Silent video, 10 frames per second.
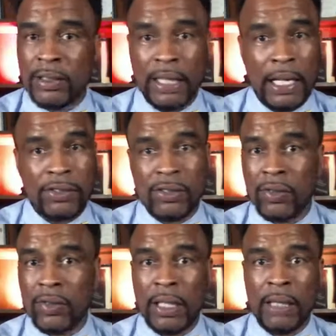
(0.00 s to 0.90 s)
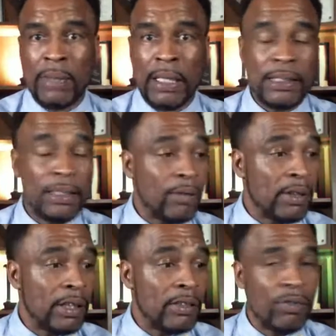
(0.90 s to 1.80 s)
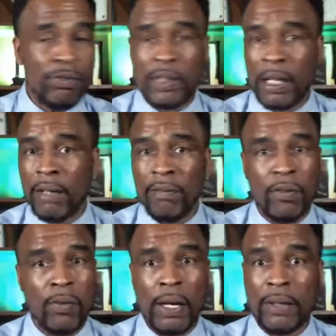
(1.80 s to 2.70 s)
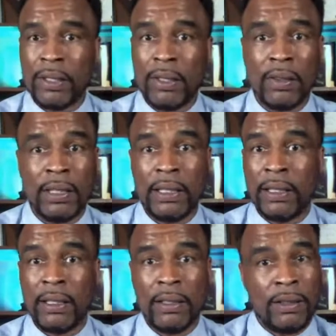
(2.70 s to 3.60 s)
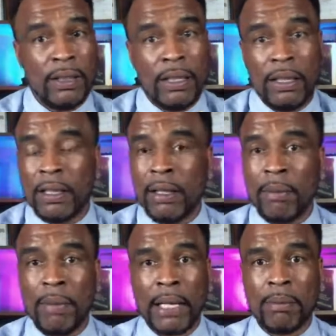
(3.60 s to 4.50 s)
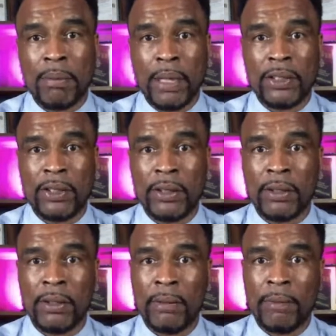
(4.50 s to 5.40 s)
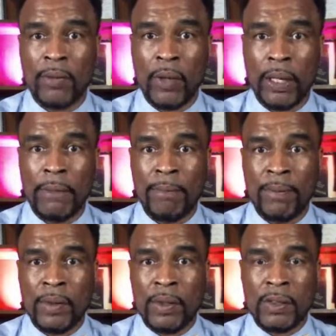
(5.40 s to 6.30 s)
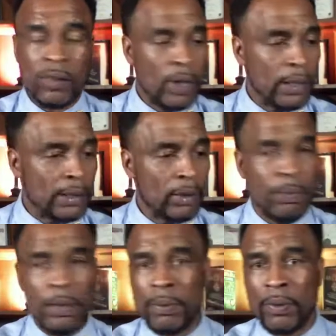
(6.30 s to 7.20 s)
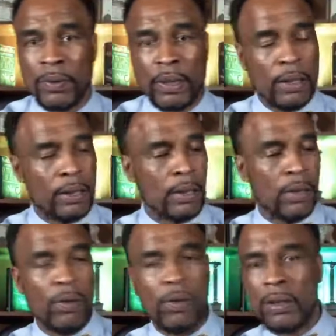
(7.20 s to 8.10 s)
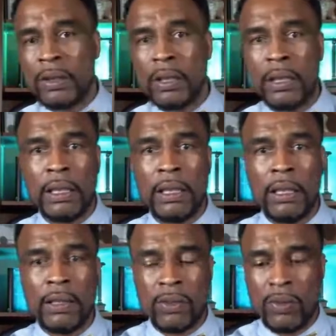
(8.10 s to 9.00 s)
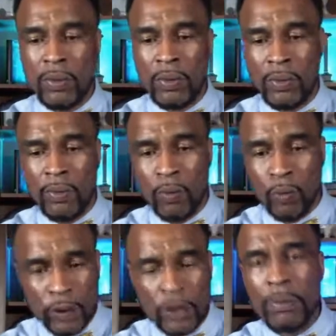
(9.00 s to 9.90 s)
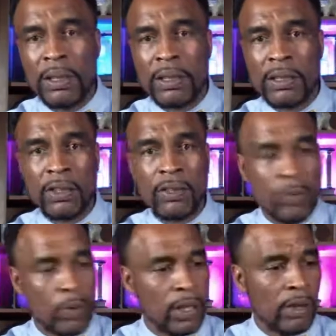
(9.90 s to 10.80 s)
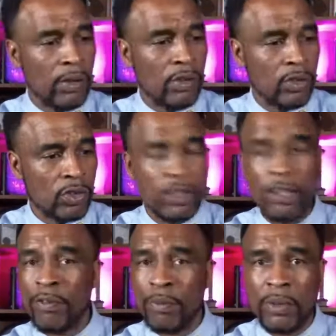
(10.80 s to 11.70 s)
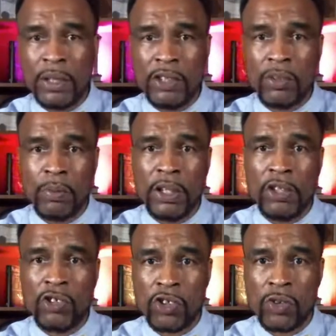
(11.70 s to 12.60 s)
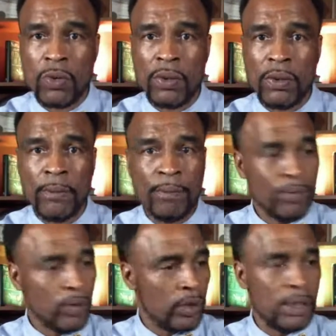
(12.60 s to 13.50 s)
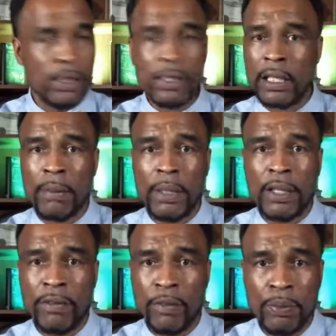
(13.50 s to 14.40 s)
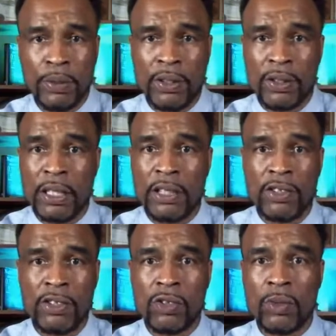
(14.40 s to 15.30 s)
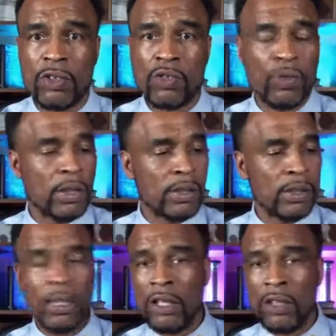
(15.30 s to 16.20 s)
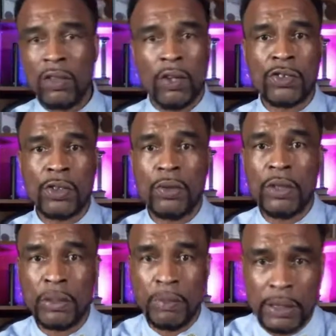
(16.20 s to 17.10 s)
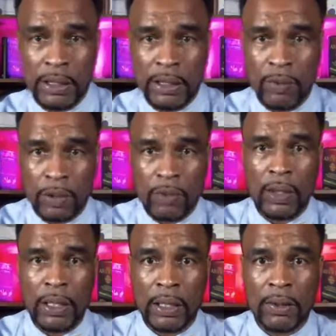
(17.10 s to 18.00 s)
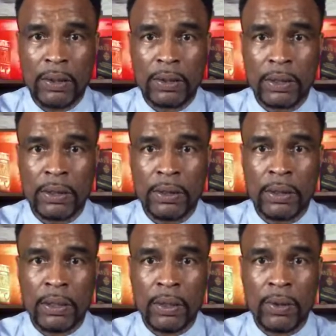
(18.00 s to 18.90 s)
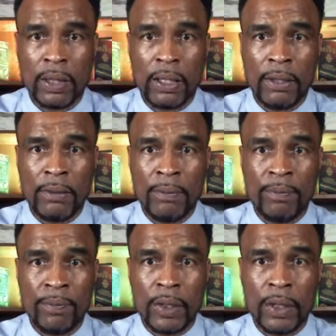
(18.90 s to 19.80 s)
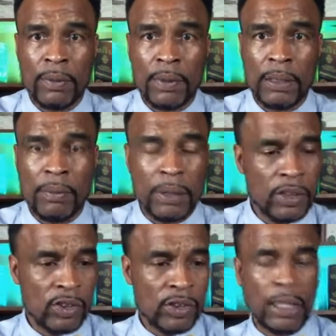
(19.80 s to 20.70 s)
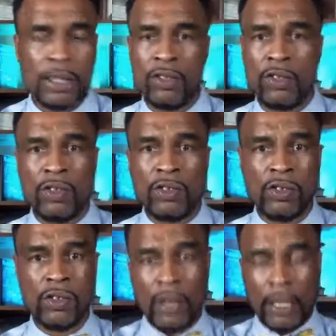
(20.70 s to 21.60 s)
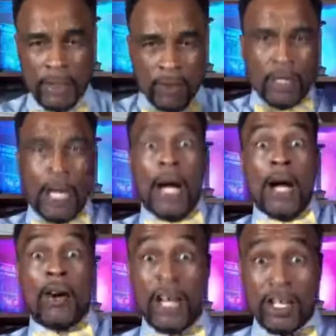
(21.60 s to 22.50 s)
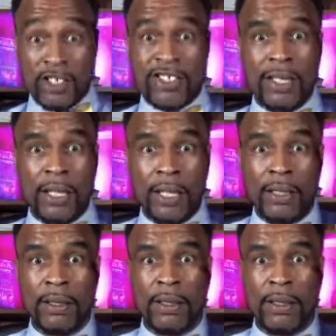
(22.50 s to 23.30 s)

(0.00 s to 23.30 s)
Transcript: Everything's attached to your name, guys. Everything you've signed for out there, it could come back and bite you, right? So I tell people, not to get into real business. One, your stuff needs to be insured. You need to think about even putting things into a trust. You also need to be dealing with credit cards. Okay. You know what I mean? Because it's like you're like on a higher echelon